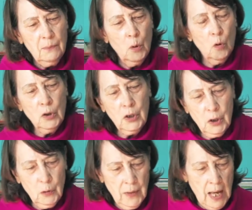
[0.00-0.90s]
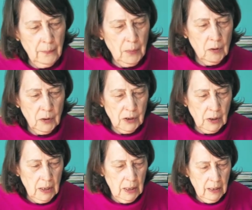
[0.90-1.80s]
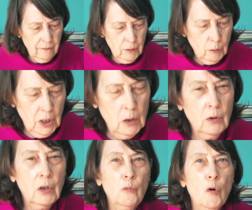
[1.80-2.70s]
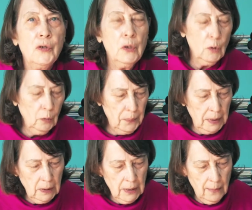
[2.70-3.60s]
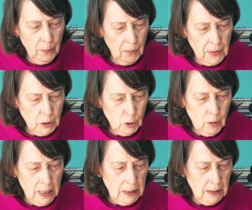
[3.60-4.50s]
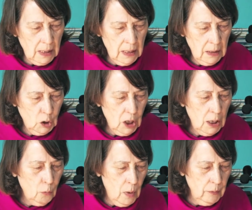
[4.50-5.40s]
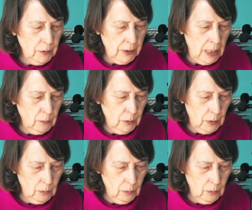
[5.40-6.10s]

important to do that, because if you don't, the rosin will build up on the strings and the cello won't sound so